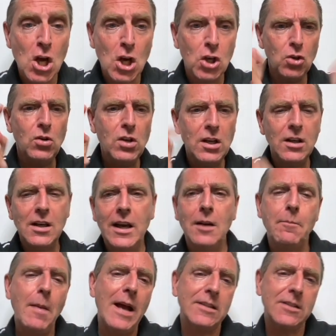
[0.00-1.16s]
You need to get it
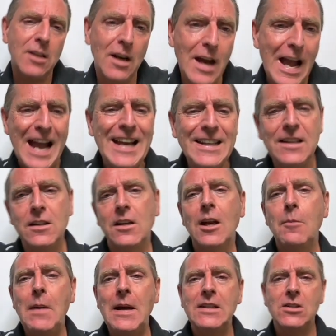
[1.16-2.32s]
past there. I need to get it
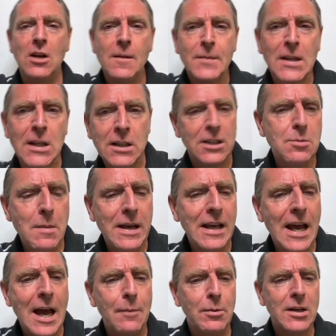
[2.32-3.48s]
past there. Let's make it
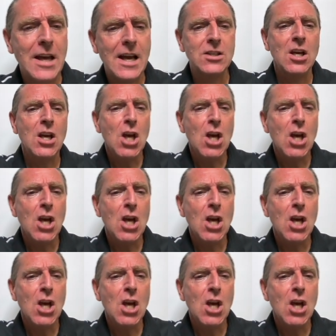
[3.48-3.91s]
happen, guys.